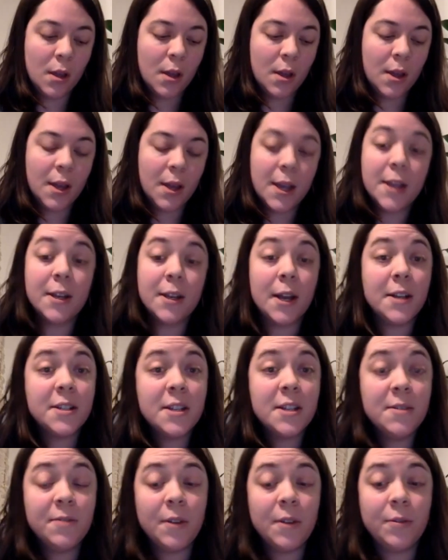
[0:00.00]
In
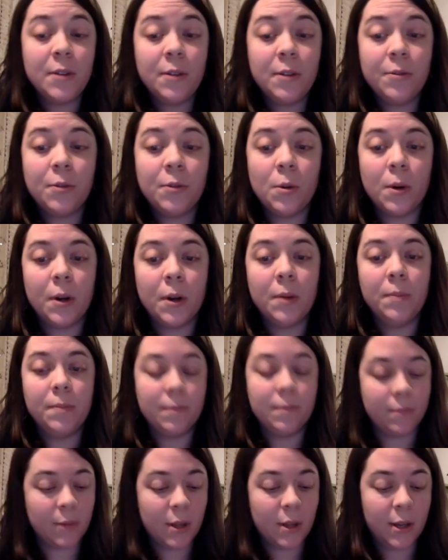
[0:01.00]
1954,
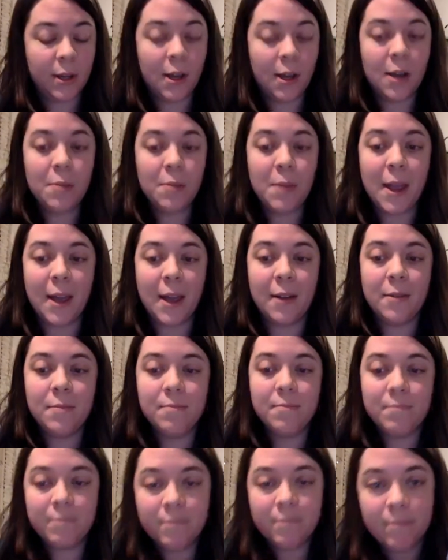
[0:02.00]
a young man
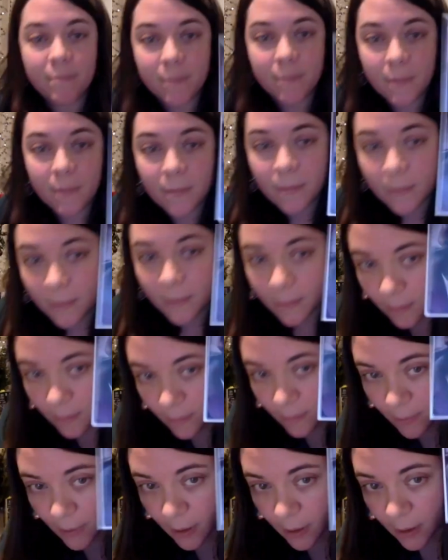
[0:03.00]

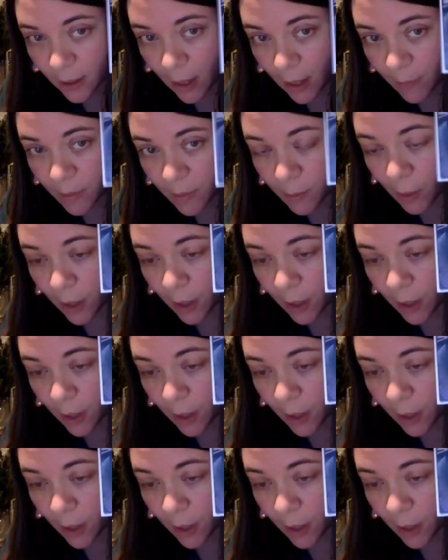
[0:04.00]
named Martin